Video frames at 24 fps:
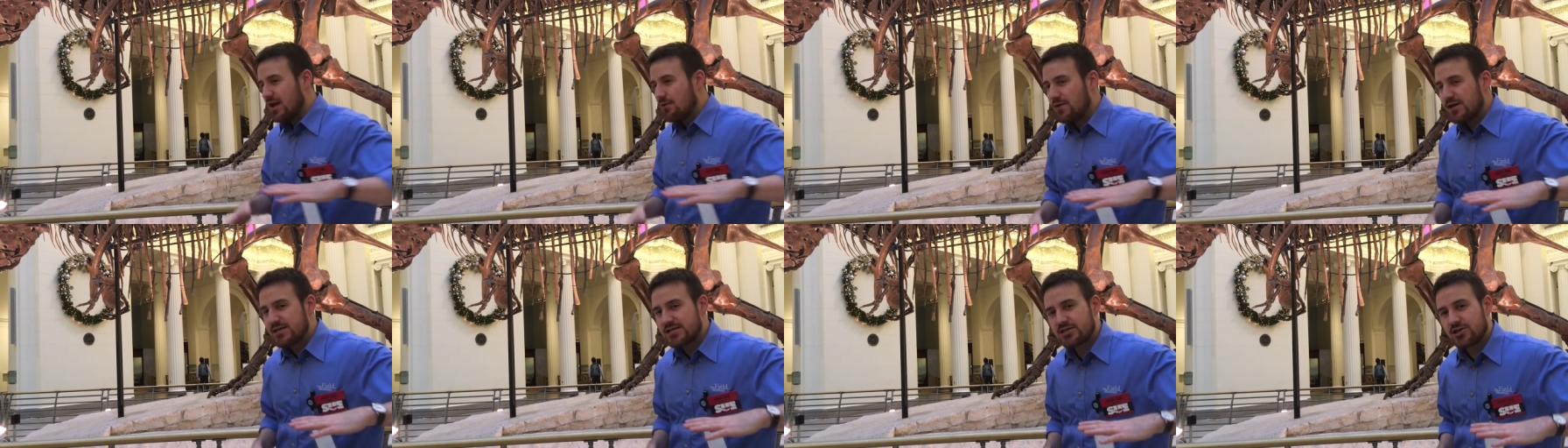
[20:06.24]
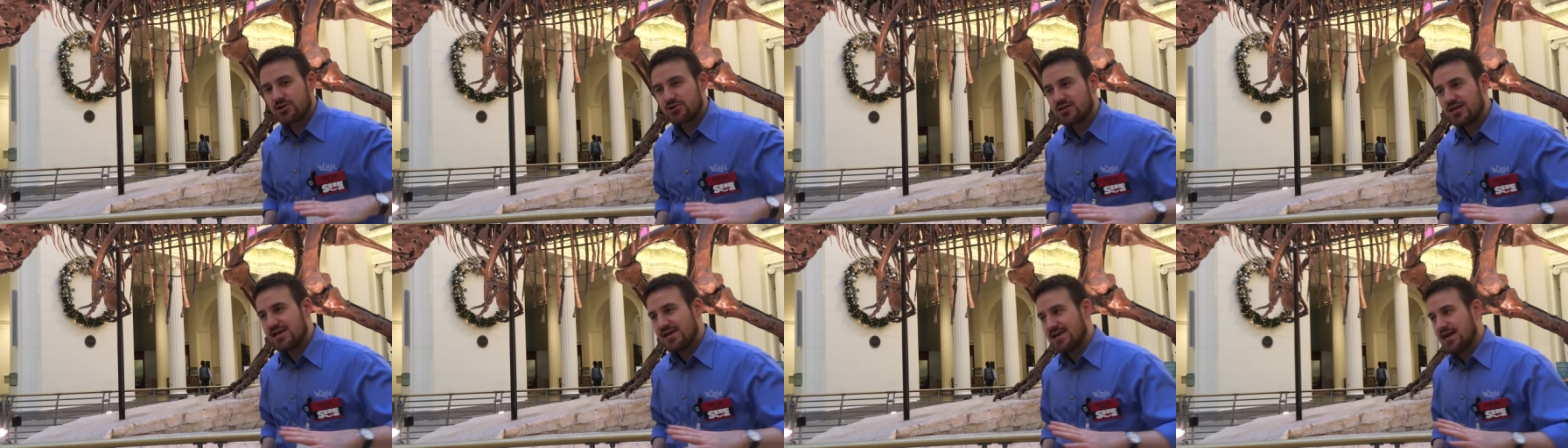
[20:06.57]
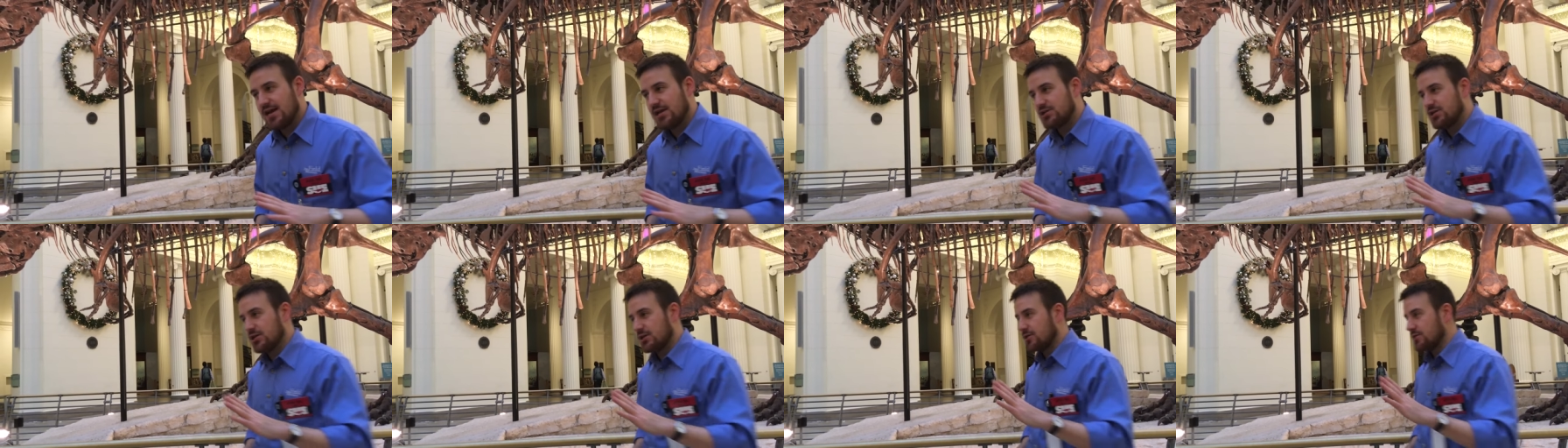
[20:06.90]
they reach their
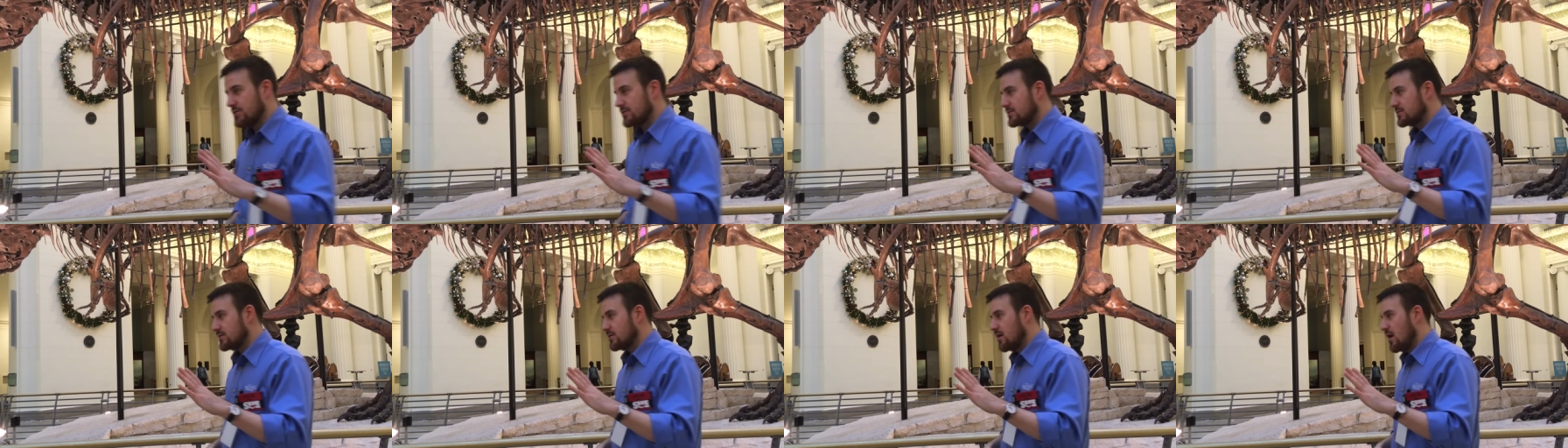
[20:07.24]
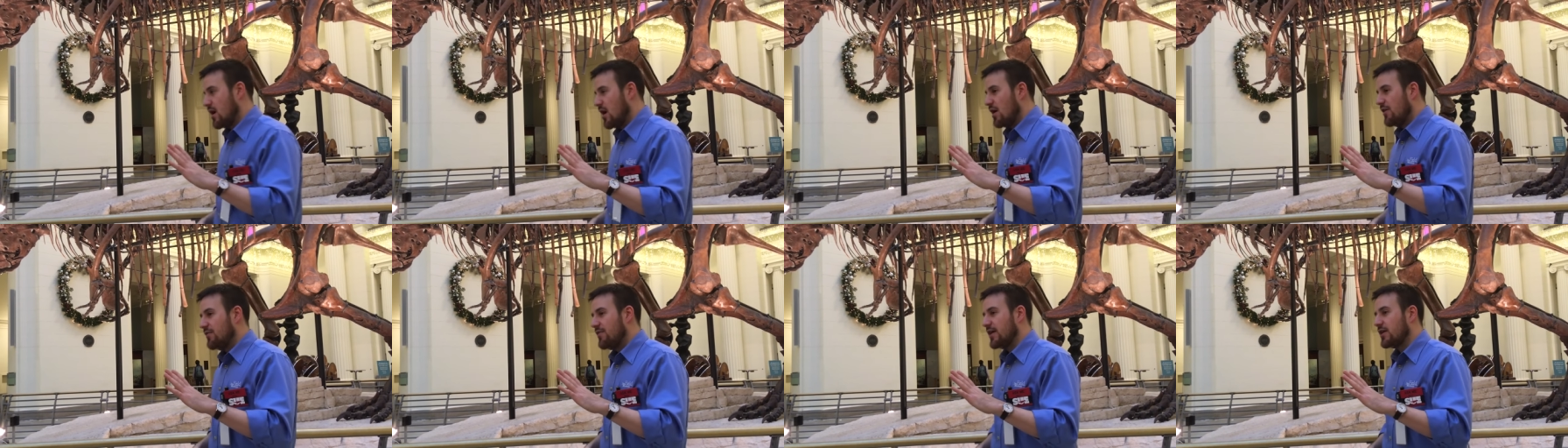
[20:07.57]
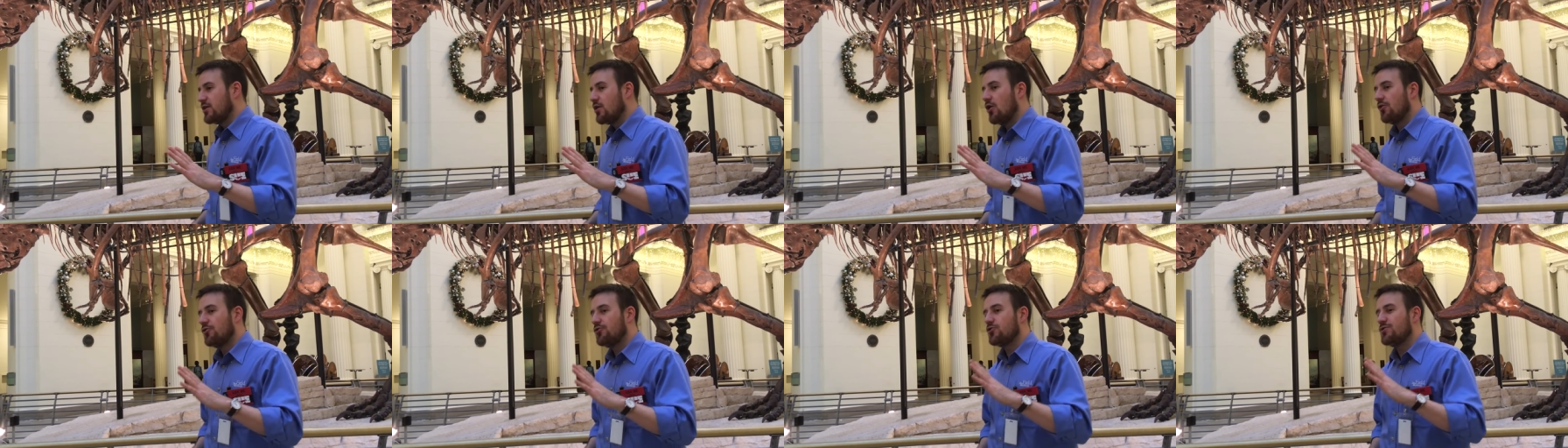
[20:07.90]
teenage years, they
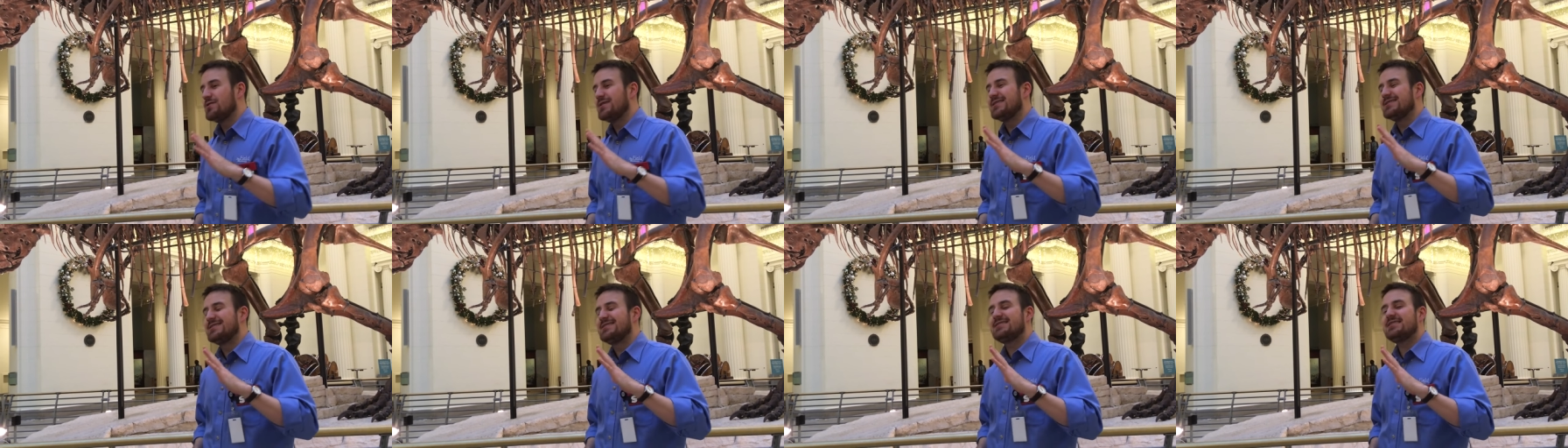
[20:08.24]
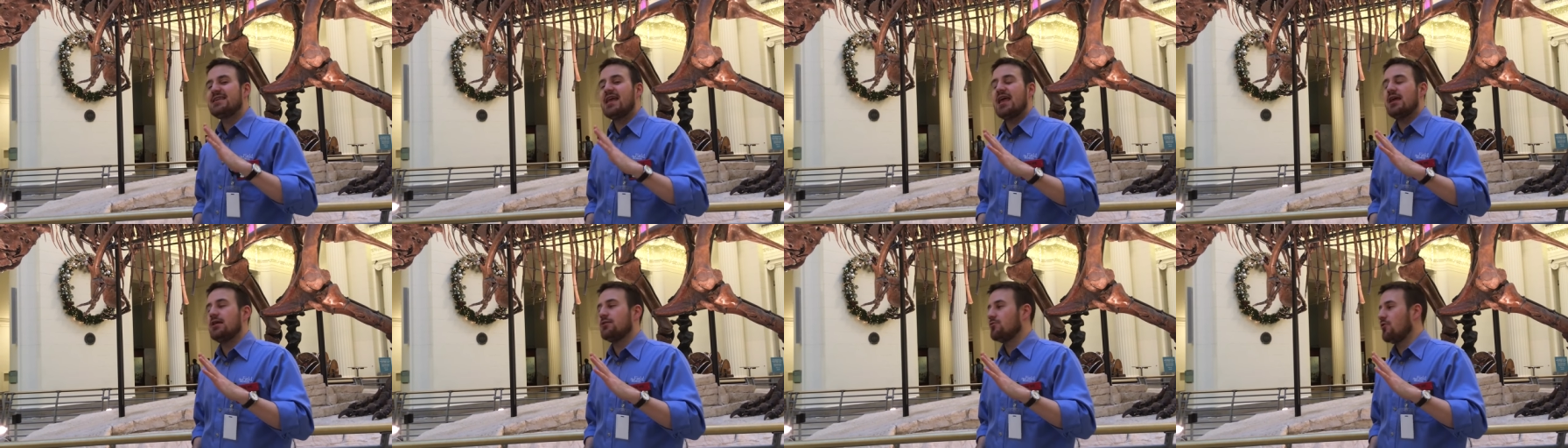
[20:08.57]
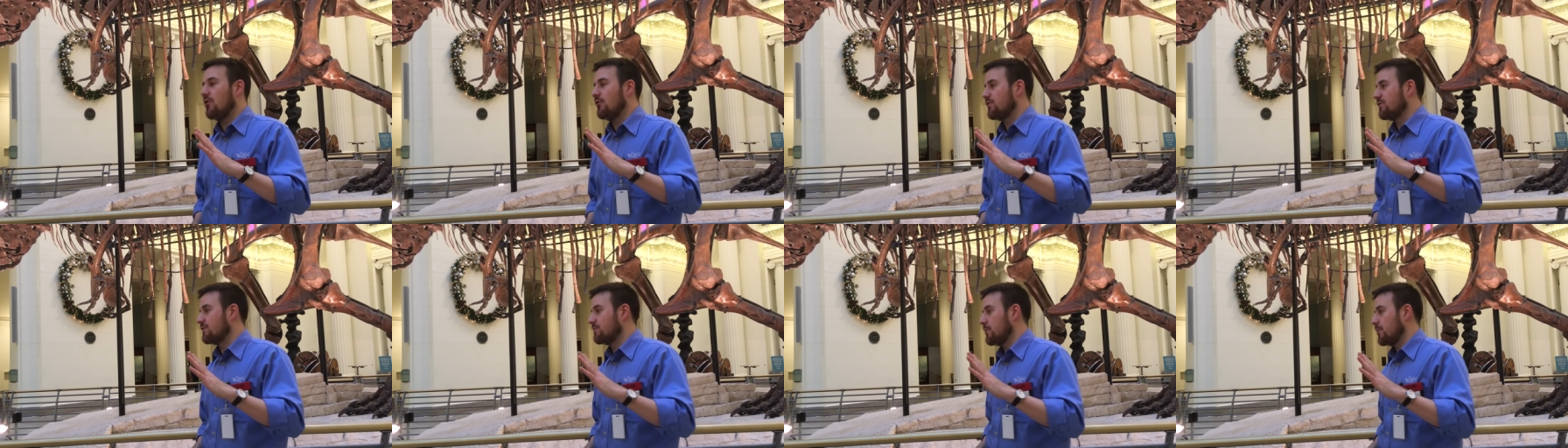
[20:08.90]
go through an insane
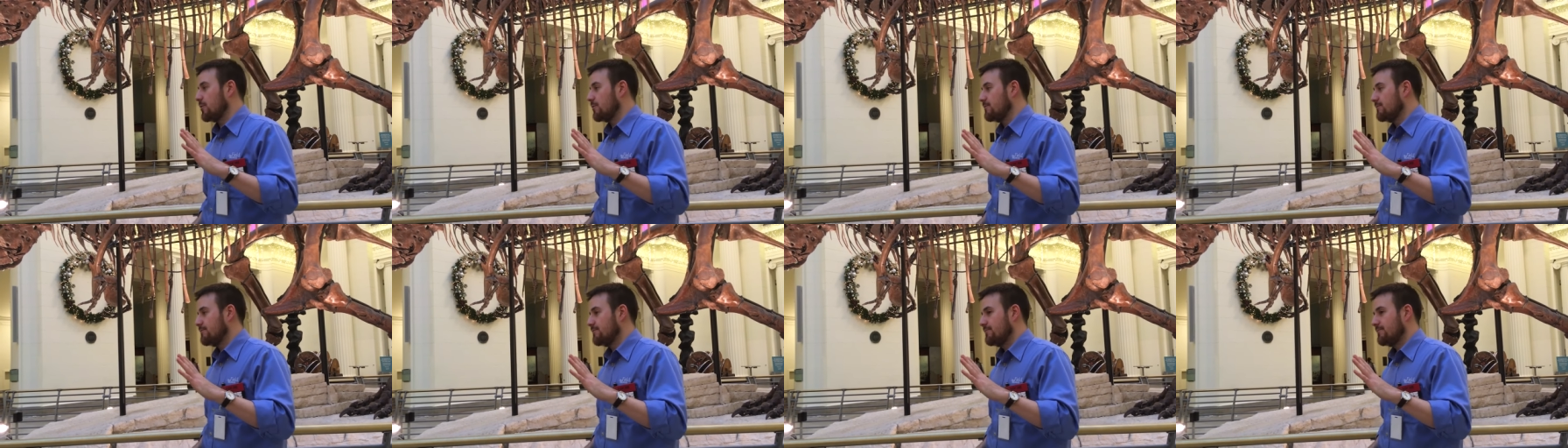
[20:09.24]
growth spurt.